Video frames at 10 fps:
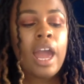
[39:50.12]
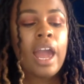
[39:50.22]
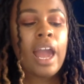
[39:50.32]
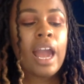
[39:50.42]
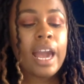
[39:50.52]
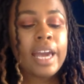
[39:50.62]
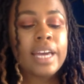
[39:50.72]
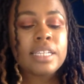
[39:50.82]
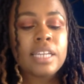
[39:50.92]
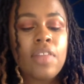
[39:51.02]

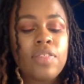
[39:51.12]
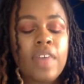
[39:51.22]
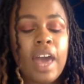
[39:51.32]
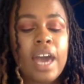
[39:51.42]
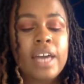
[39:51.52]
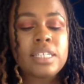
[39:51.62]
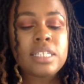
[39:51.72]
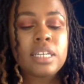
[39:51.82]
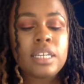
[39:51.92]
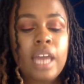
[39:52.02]
And that
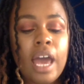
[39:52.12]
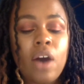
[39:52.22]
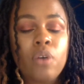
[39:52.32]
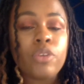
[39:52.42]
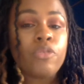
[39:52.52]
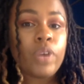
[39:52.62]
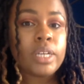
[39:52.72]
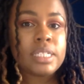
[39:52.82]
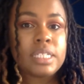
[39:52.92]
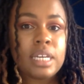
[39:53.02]
now the
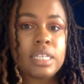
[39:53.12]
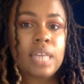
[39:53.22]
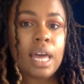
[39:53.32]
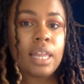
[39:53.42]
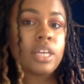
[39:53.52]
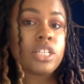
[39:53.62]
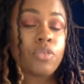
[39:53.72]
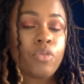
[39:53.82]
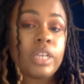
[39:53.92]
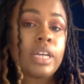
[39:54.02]
friend is staying silent because the
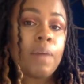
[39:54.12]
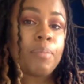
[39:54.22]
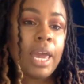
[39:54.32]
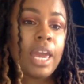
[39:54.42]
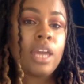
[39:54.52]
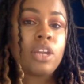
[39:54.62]
friend got paid,